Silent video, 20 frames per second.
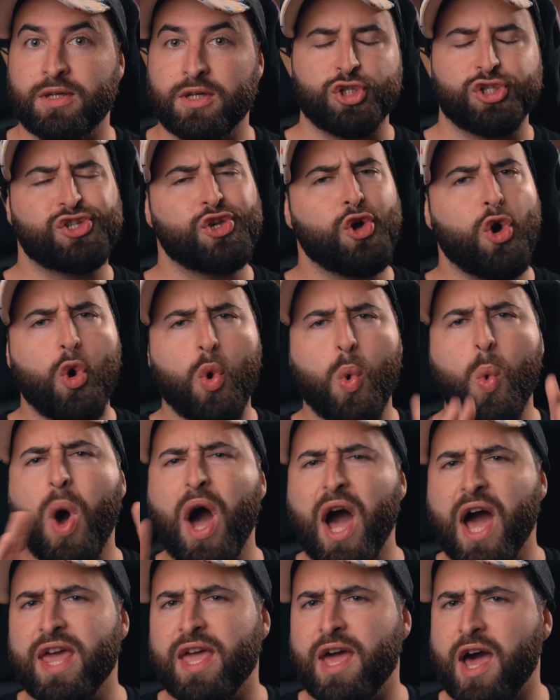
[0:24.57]
So
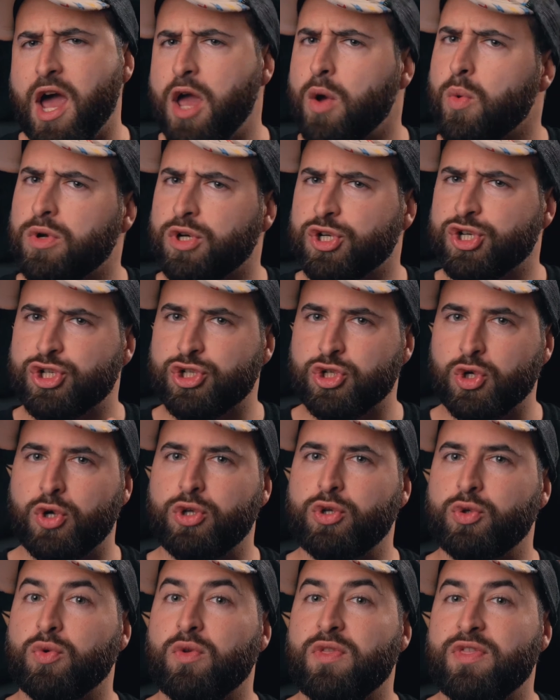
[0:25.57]
why I want to show
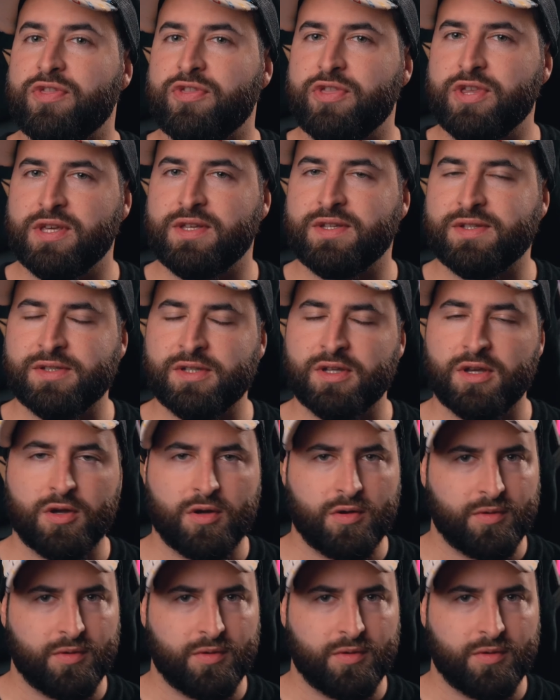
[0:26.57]
you this